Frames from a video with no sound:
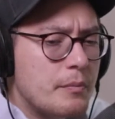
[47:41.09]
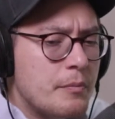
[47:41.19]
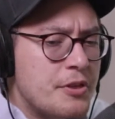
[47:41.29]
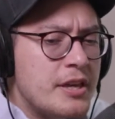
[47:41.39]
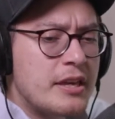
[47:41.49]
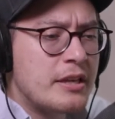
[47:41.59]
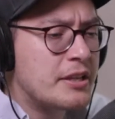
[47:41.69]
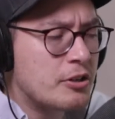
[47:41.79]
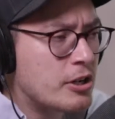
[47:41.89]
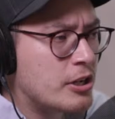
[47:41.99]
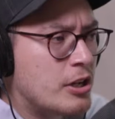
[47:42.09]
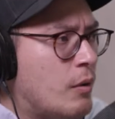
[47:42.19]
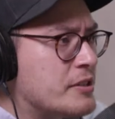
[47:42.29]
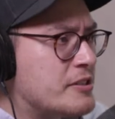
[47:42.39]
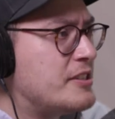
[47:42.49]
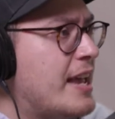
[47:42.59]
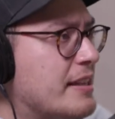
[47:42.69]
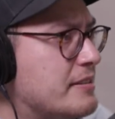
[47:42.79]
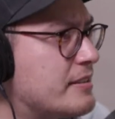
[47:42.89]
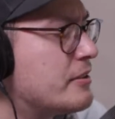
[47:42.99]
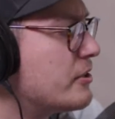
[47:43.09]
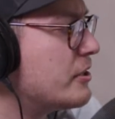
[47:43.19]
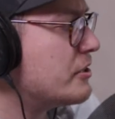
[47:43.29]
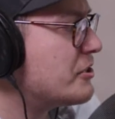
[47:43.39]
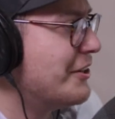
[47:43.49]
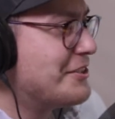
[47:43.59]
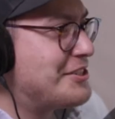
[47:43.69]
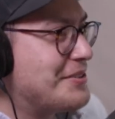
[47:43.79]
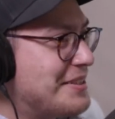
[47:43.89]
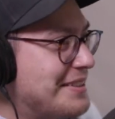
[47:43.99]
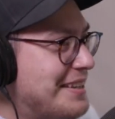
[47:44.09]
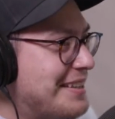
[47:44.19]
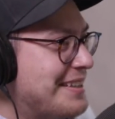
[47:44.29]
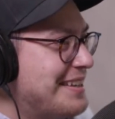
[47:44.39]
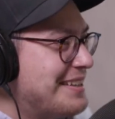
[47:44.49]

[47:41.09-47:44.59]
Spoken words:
thinking like they're going to go on sets and they're going to start shooting like